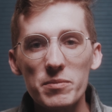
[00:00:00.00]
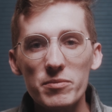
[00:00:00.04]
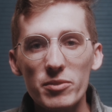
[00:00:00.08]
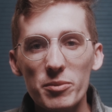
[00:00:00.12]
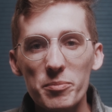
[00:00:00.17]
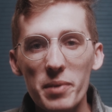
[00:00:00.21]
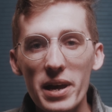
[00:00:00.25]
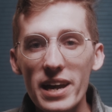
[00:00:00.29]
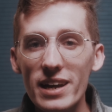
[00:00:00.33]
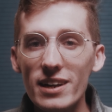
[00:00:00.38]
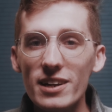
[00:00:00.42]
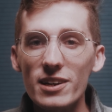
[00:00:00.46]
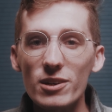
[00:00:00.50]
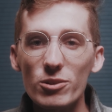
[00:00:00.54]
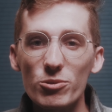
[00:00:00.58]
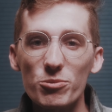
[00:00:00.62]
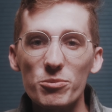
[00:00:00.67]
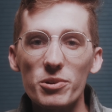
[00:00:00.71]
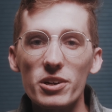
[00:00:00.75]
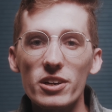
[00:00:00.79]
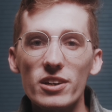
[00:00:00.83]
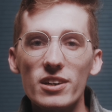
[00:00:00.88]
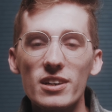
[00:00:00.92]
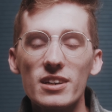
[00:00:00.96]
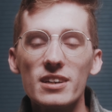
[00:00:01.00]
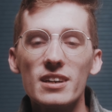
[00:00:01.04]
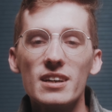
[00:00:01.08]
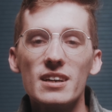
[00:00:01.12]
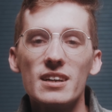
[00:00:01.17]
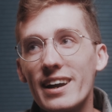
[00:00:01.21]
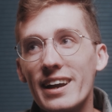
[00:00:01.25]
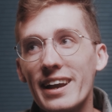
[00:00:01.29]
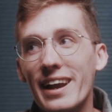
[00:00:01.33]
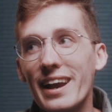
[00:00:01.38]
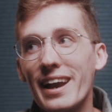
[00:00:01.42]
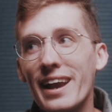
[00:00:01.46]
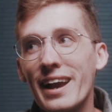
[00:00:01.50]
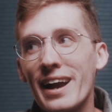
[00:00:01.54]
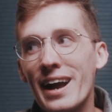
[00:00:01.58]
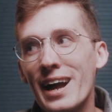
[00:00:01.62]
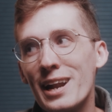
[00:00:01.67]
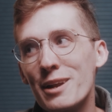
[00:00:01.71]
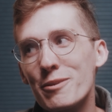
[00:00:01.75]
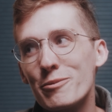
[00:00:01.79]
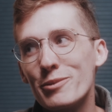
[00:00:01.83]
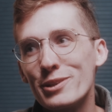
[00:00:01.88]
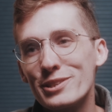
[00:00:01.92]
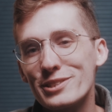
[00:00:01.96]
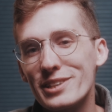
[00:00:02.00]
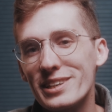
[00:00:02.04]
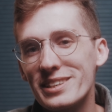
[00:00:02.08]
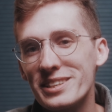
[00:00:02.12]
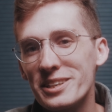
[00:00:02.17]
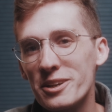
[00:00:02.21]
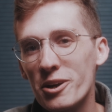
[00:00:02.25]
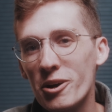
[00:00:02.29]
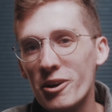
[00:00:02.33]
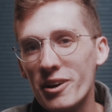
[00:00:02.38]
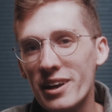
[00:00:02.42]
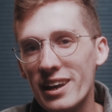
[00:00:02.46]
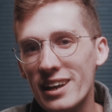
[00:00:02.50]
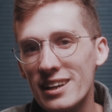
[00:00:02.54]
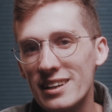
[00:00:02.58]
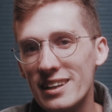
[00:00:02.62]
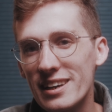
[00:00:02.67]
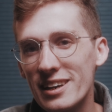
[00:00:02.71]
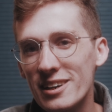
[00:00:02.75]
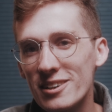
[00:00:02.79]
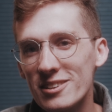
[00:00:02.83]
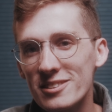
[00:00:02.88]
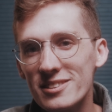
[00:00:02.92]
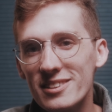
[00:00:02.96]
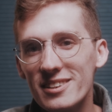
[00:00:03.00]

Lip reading: from handheld work. I kind of wish I did all handheld